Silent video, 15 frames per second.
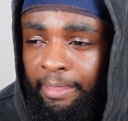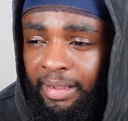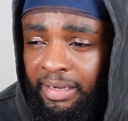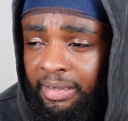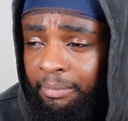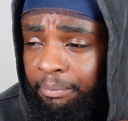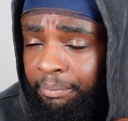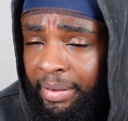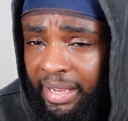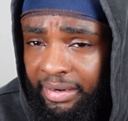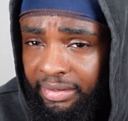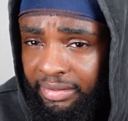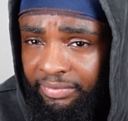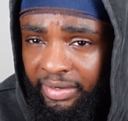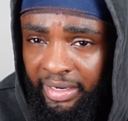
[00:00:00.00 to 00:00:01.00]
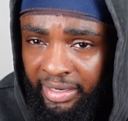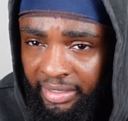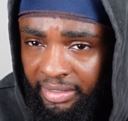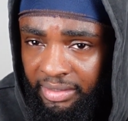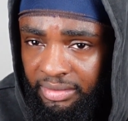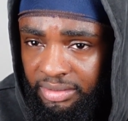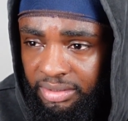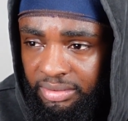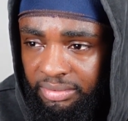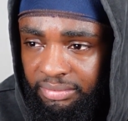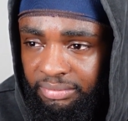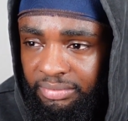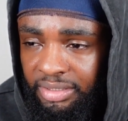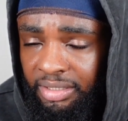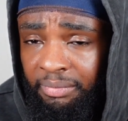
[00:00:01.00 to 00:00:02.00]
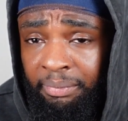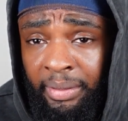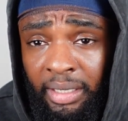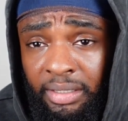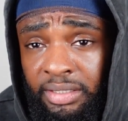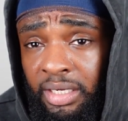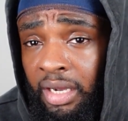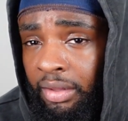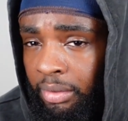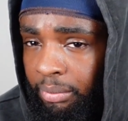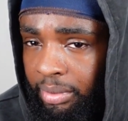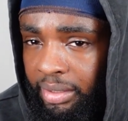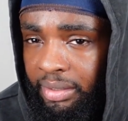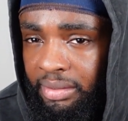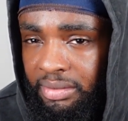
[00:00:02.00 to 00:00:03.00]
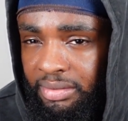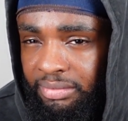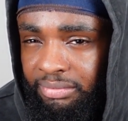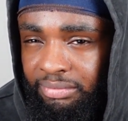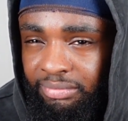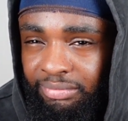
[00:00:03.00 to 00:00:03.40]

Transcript: a competitive edge compared to other brands.